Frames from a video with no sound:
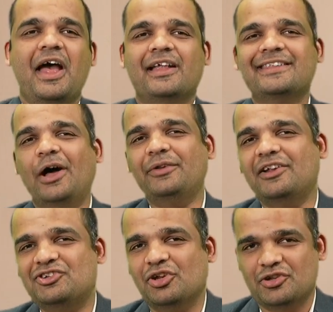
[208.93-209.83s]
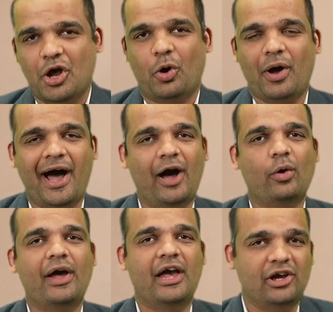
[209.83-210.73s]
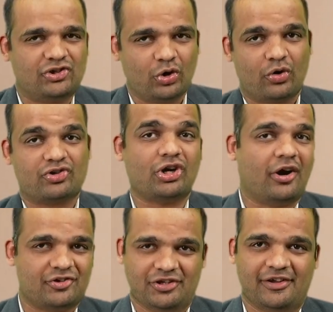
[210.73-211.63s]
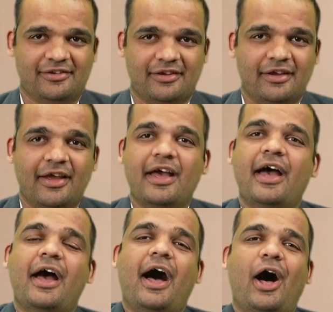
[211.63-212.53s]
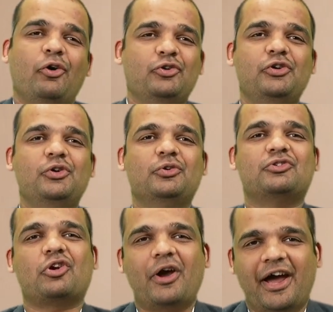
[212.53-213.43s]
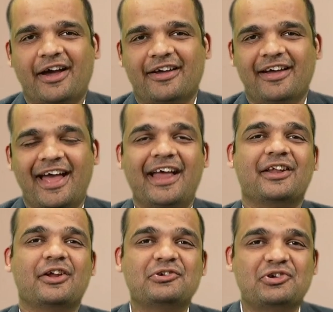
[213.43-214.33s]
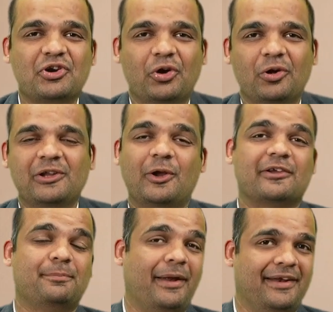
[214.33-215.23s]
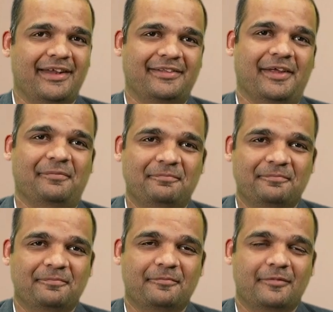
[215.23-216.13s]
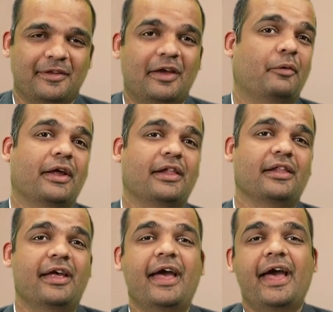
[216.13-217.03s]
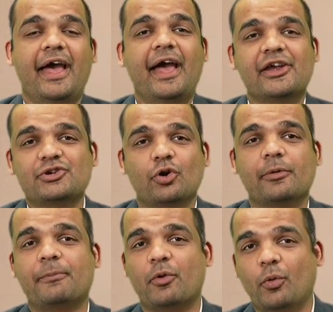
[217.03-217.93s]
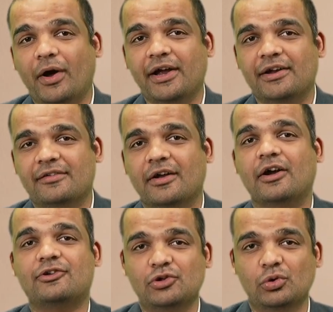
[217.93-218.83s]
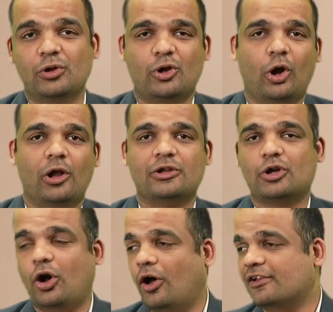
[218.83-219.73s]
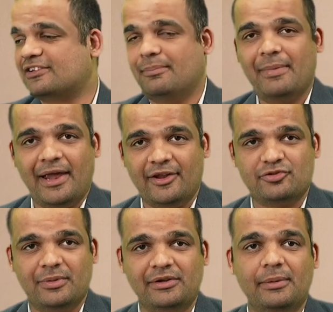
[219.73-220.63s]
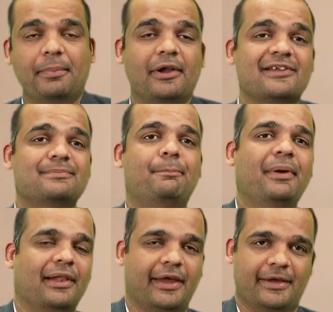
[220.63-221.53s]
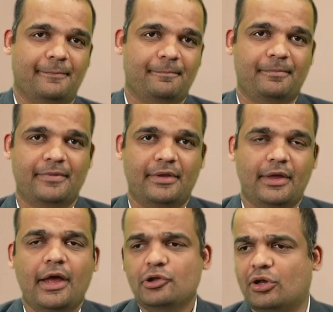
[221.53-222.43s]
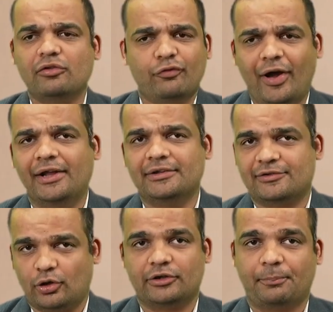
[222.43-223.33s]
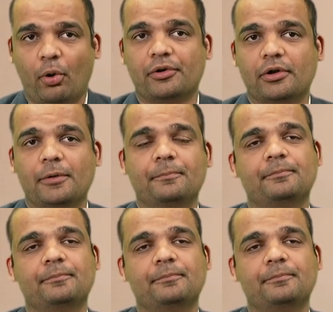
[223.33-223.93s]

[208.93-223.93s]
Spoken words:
Now that you know how Azure charges, how do you track and control your spending then? Well, Azure provides a tool called Cost Management plus Billing. You can find this on the portal.